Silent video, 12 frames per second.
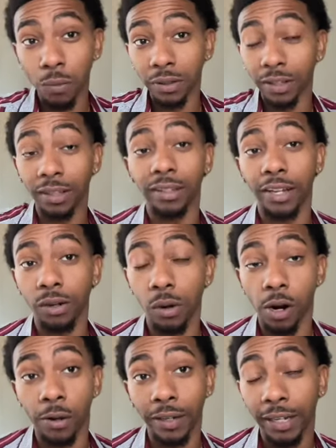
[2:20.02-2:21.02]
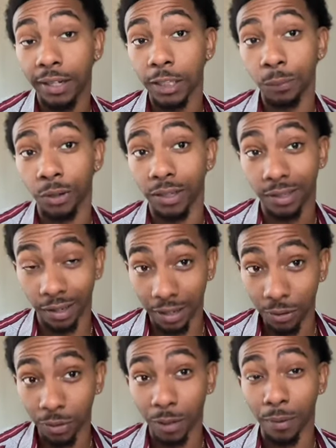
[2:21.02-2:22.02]
would then later go on and express
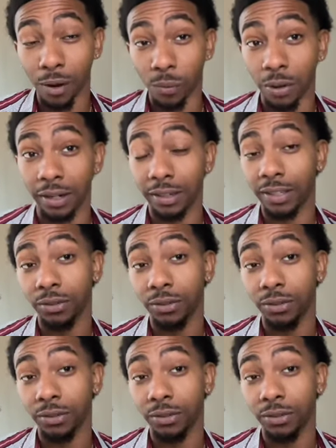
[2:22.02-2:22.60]
guilt about winning his